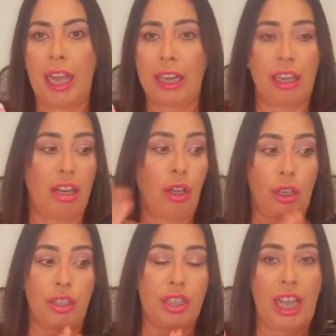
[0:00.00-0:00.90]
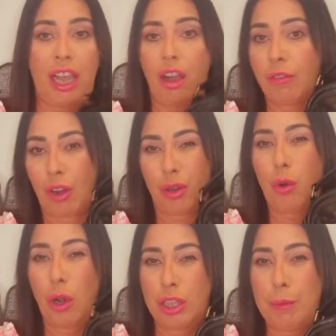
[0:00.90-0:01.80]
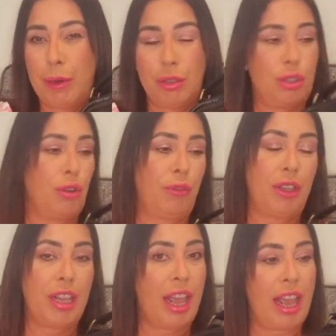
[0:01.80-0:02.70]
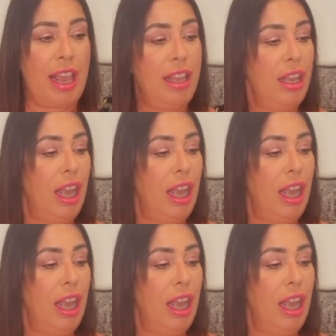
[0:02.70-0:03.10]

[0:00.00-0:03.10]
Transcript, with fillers: And like I say, I've got quite a bit of stuff in there.